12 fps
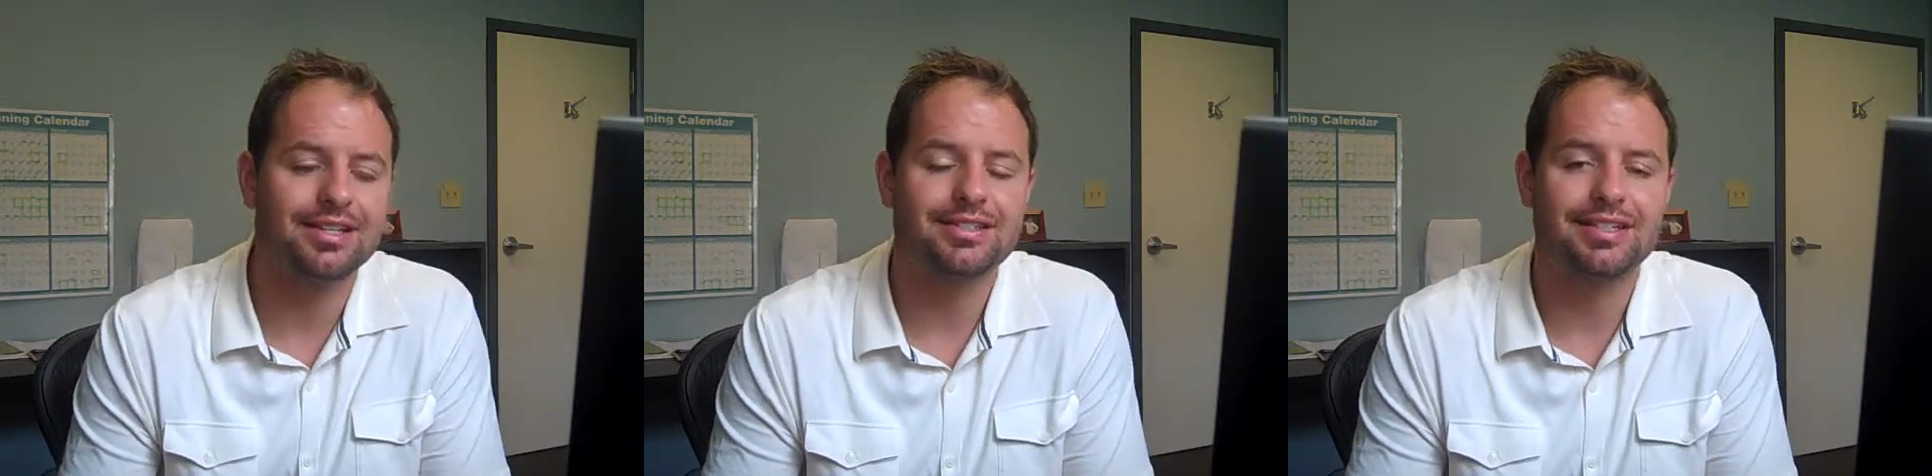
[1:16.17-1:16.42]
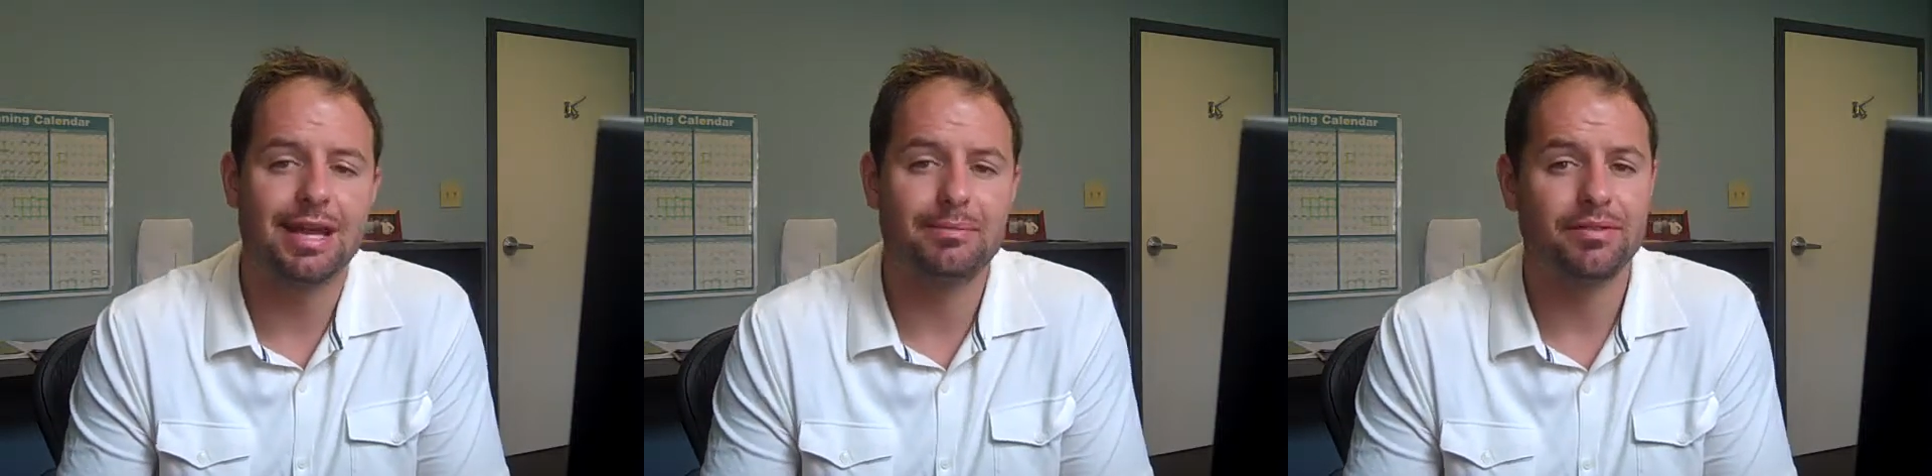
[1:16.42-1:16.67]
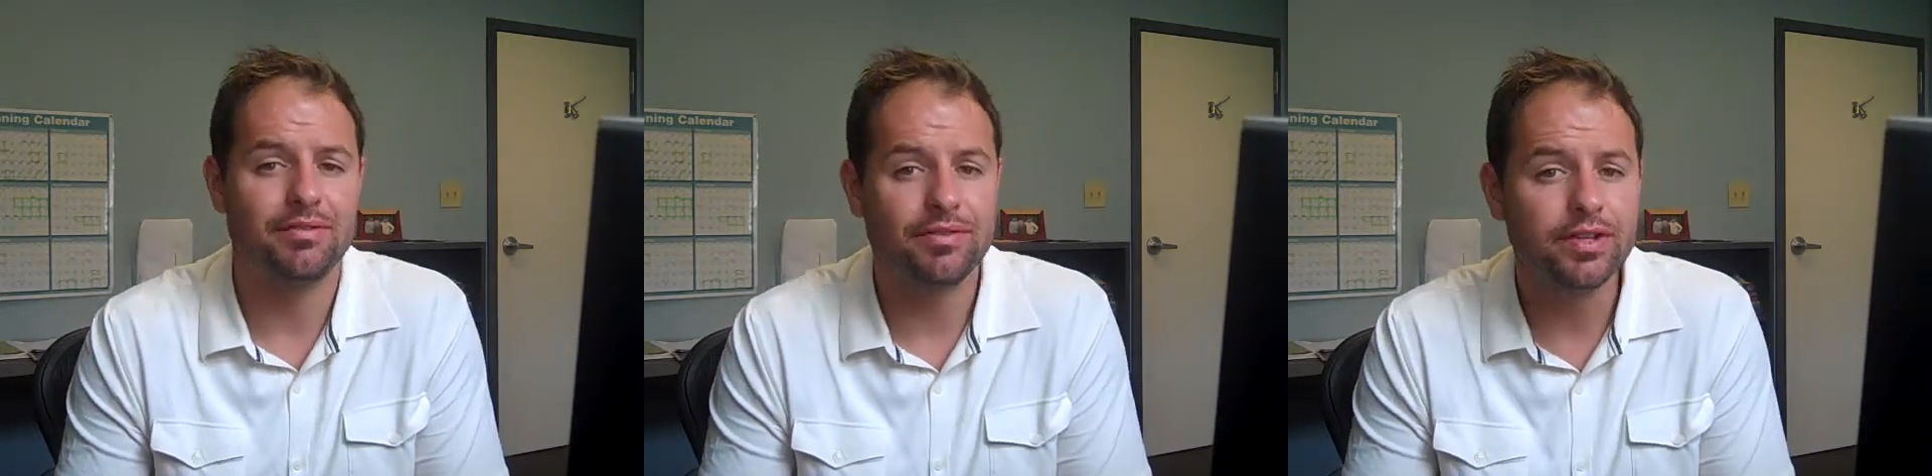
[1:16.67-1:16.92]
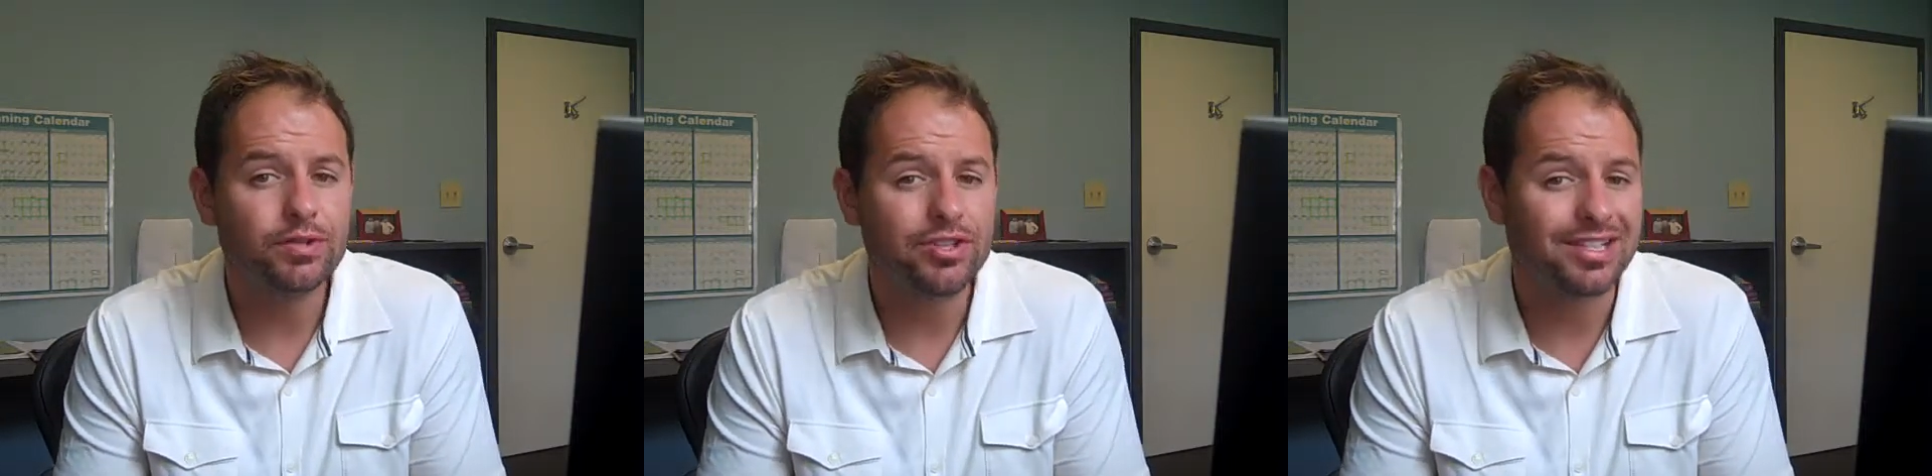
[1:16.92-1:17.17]
escaped
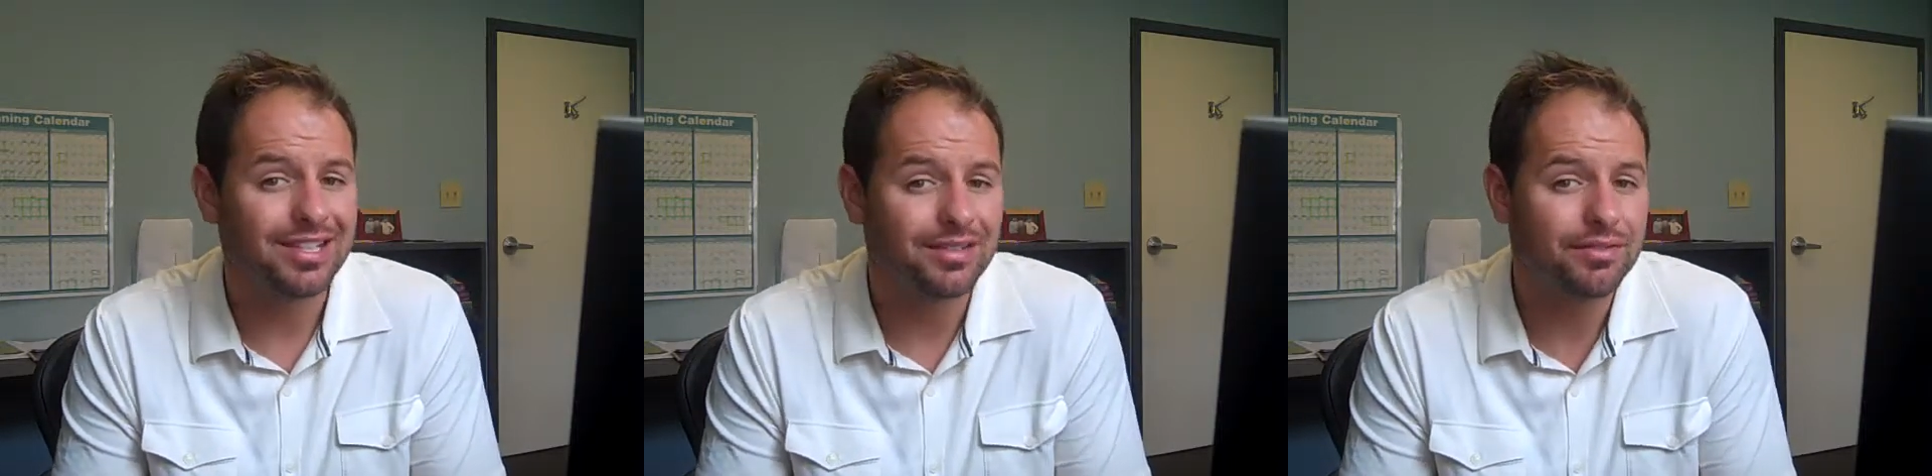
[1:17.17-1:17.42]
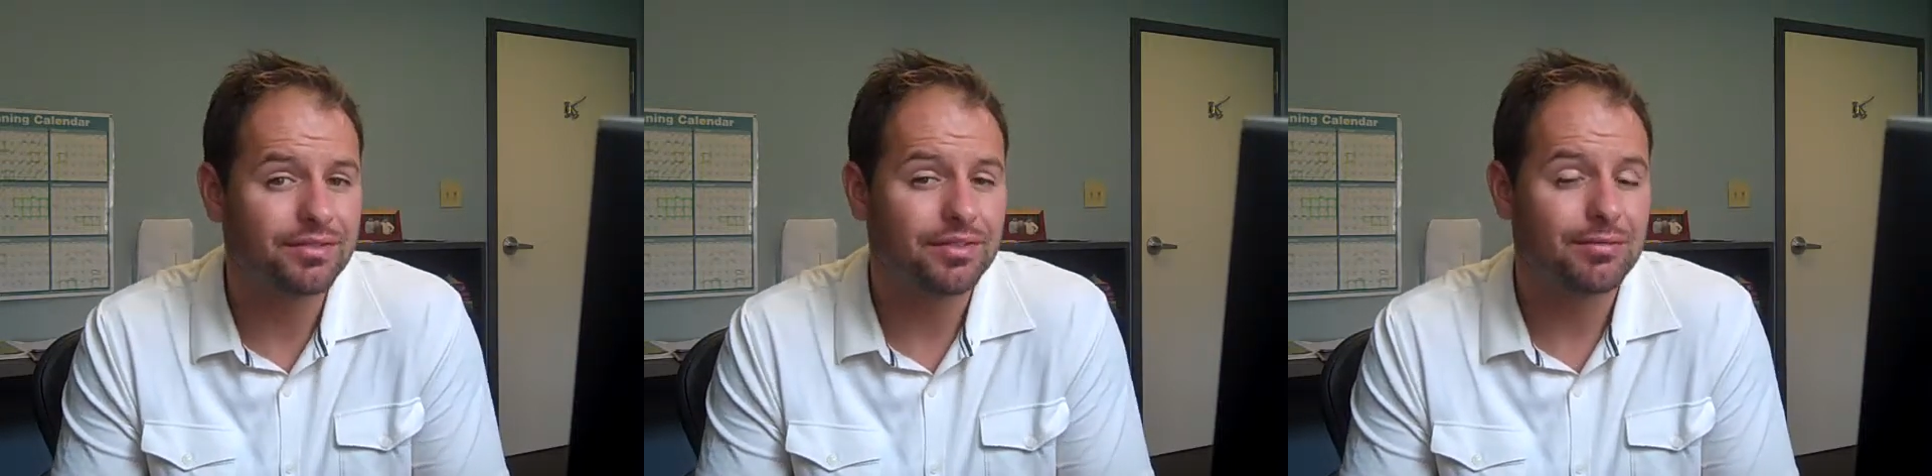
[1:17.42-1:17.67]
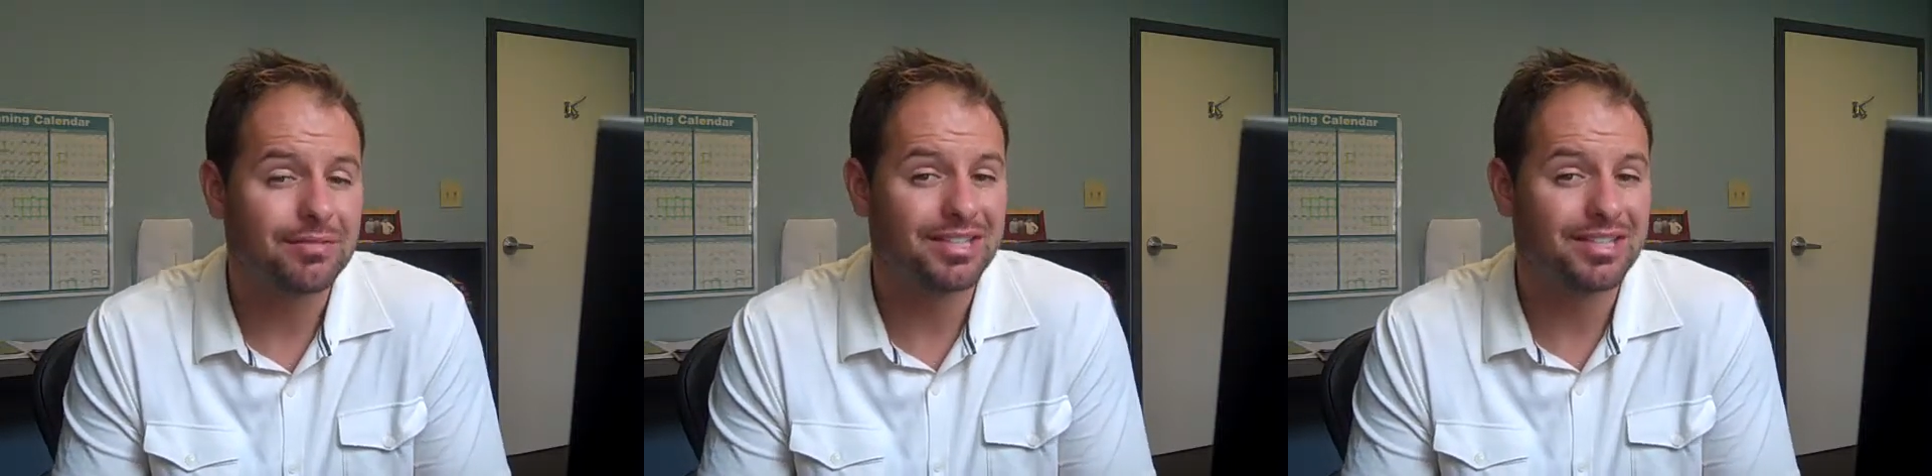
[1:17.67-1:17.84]
fugitive,